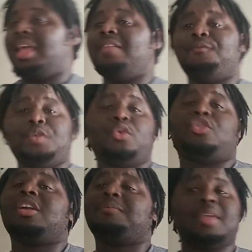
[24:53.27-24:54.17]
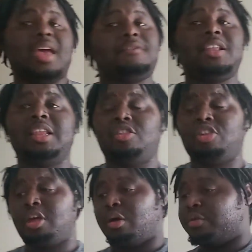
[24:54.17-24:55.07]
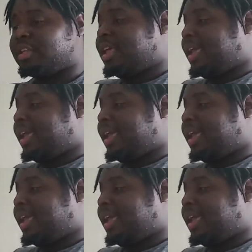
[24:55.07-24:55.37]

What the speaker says: And viewership definitely shows.